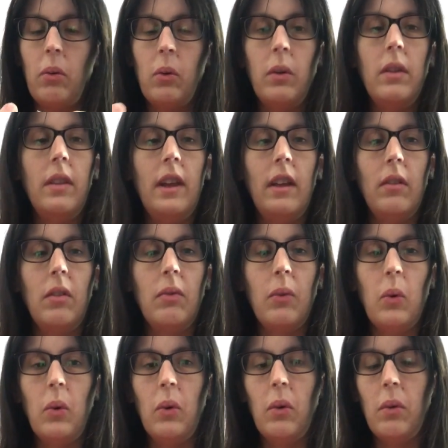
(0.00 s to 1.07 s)
good things
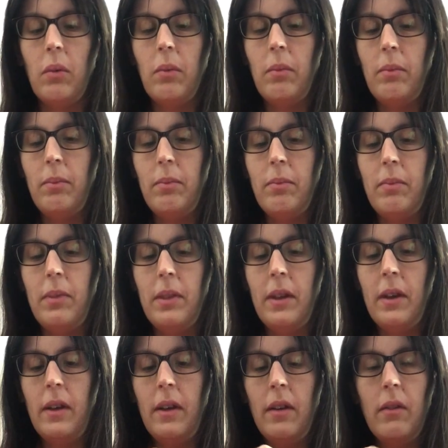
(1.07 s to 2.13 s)
for
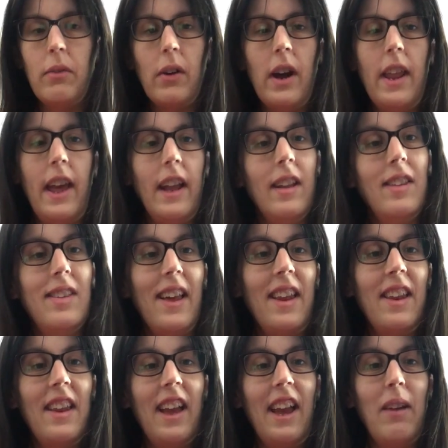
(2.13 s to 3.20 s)
Friday and
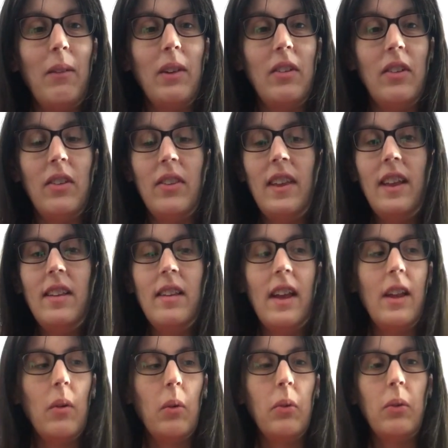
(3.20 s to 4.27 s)
Saturday, which is this
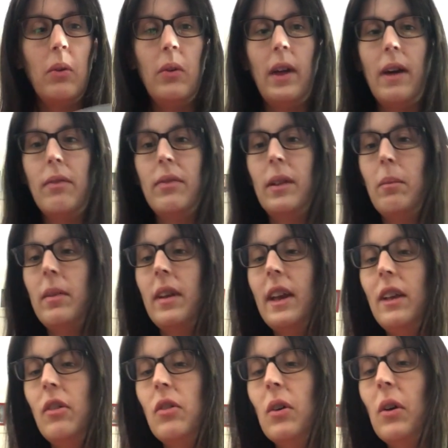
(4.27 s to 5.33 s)
and also that Flip
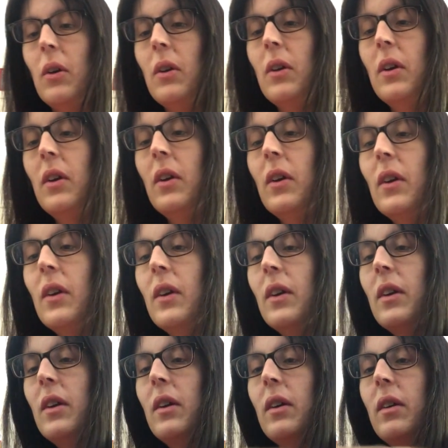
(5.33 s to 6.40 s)
t-shirt.
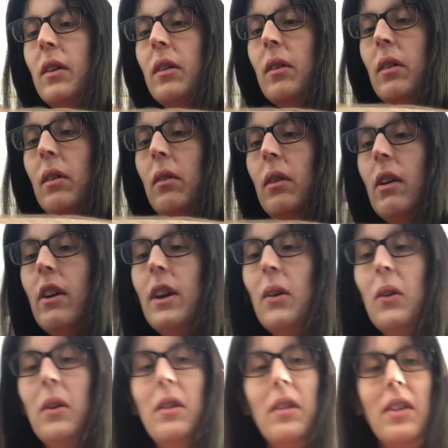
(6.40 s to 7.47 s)
Very
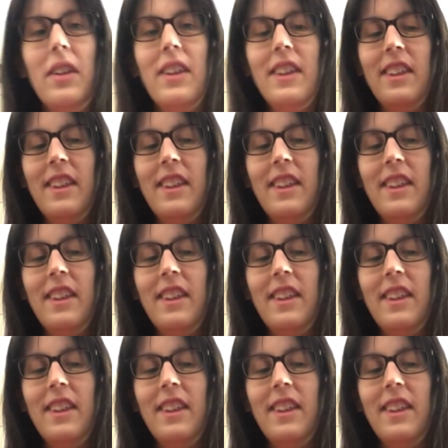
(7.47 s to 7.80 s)
good.